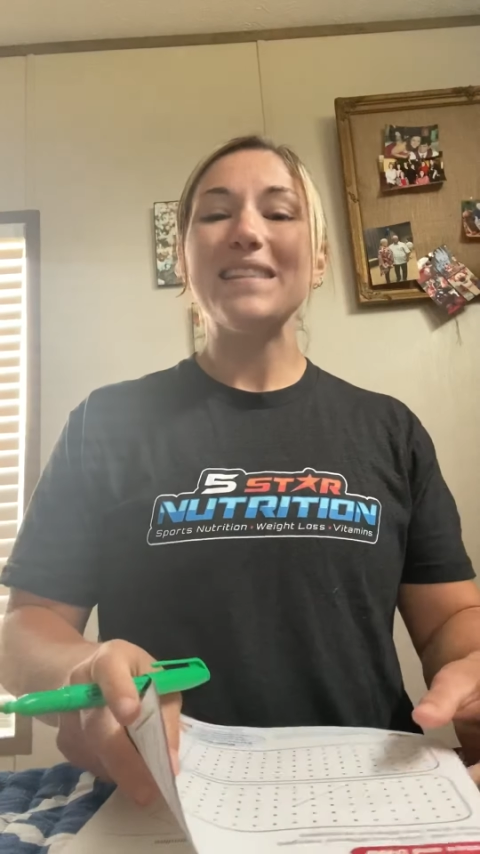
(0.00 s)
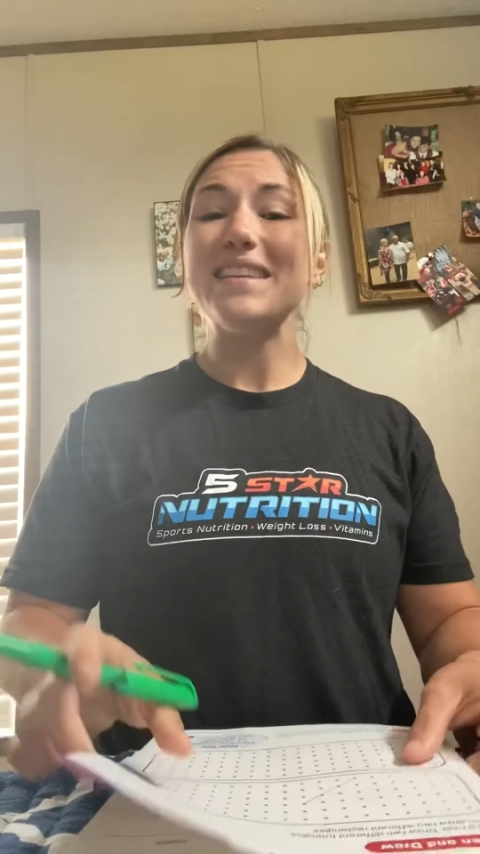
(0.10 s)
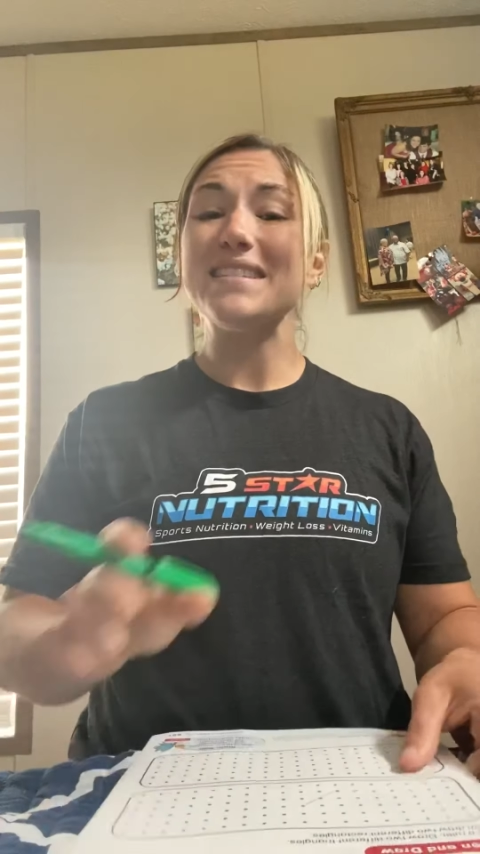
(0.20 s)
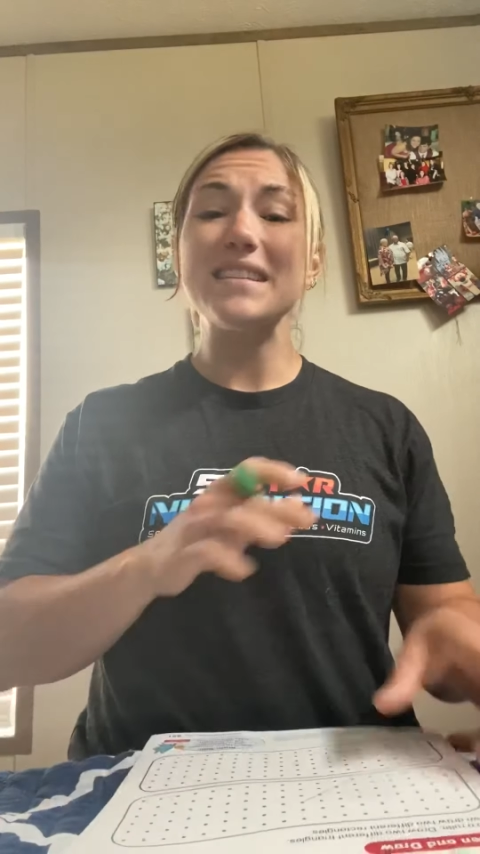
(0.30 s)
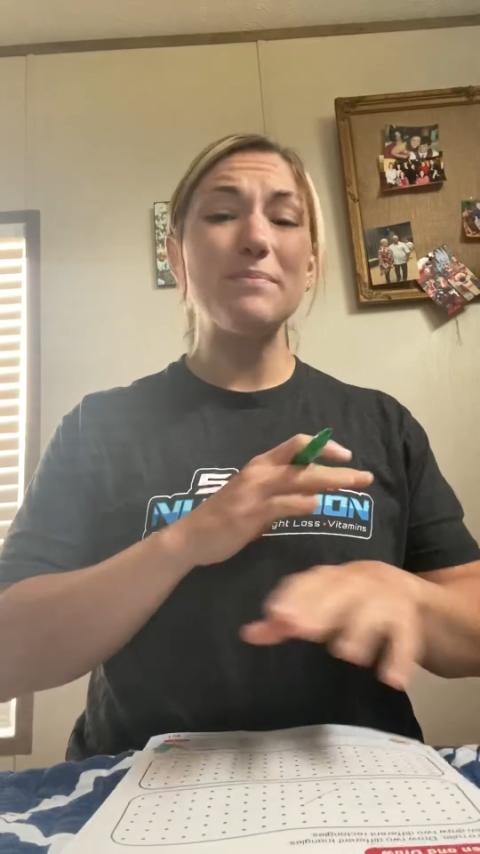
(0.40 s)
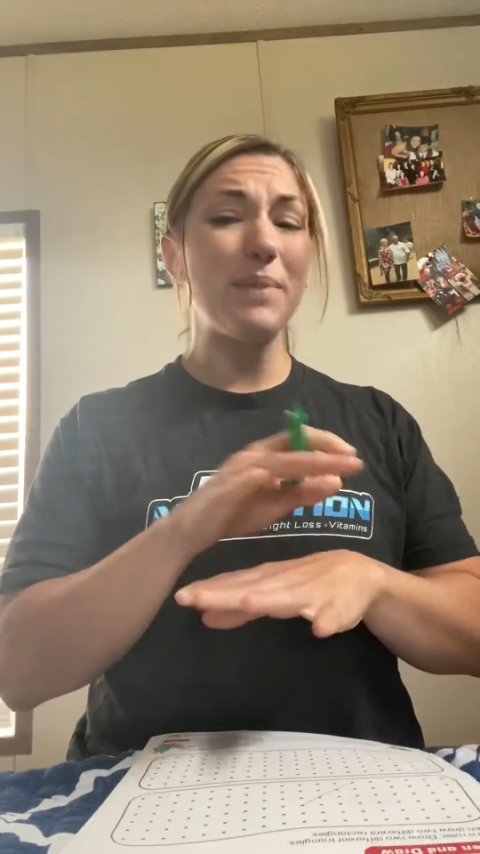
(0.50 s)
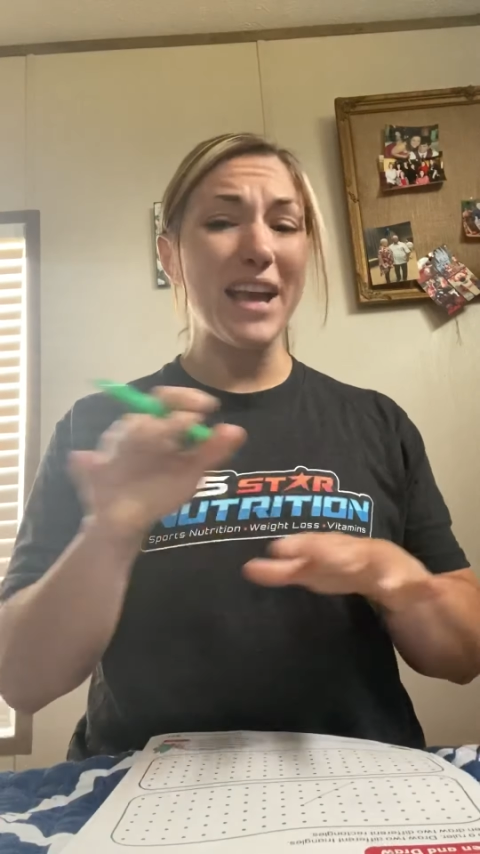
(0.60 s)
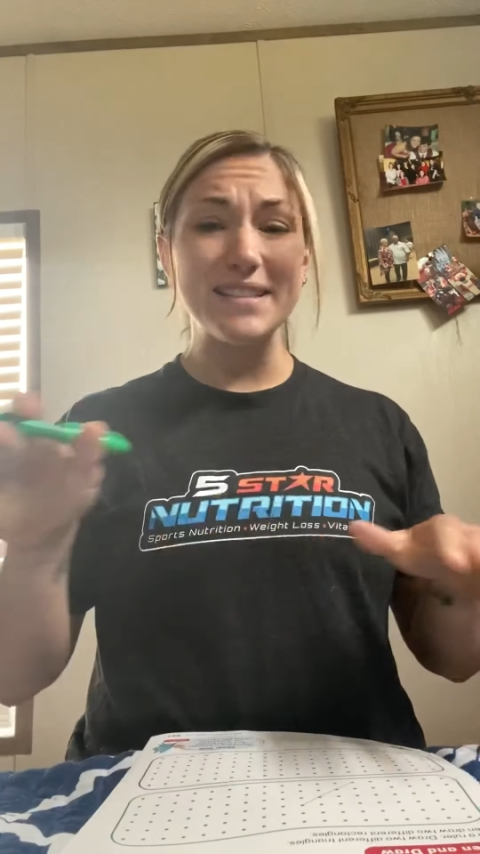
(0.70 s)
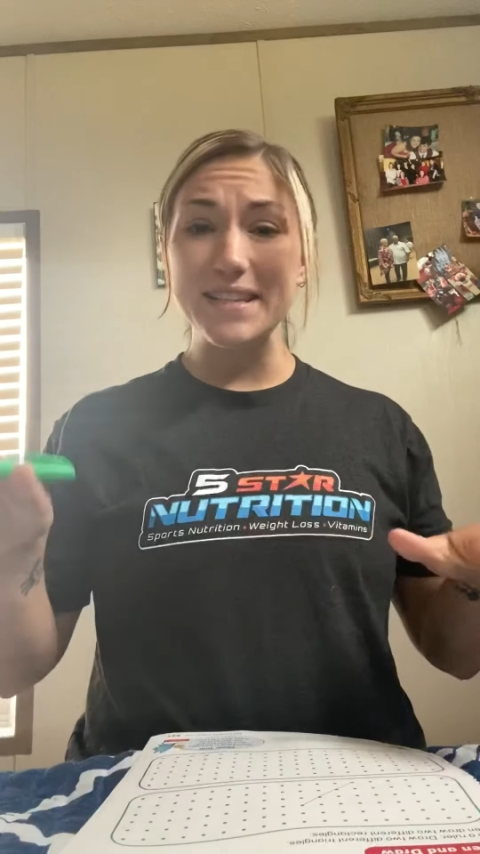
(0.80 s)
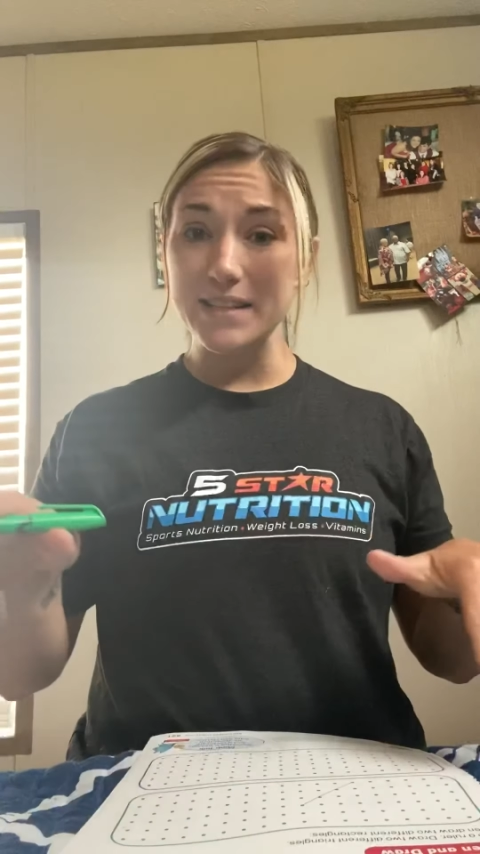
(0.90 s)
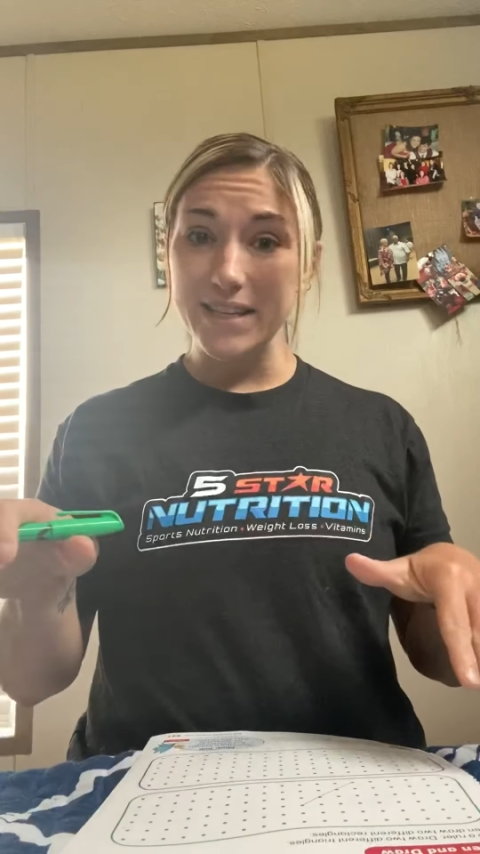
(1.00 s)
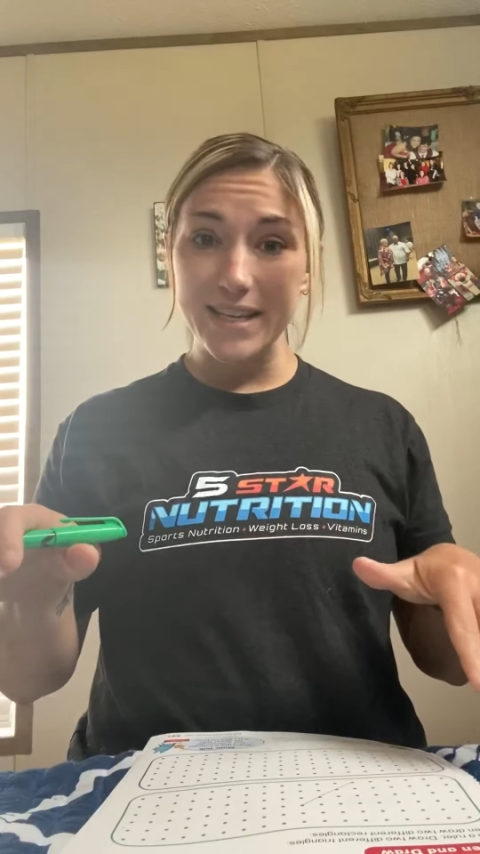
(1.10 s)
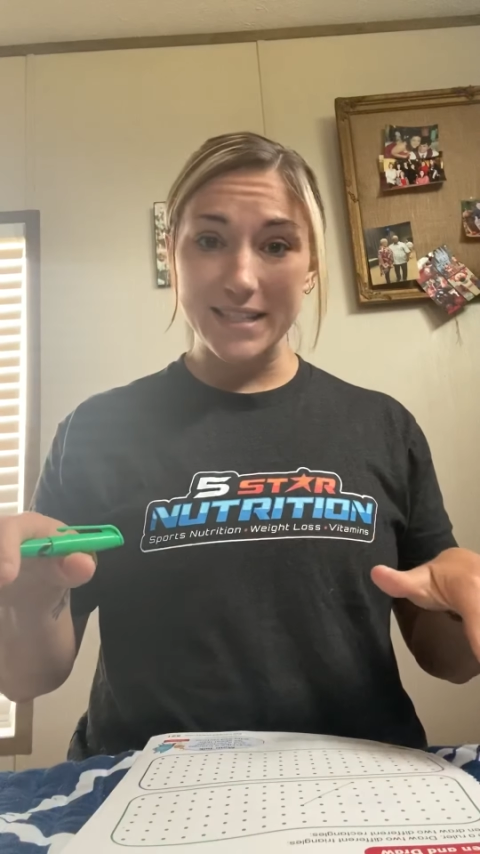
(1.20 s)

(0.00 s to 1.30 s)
This is basically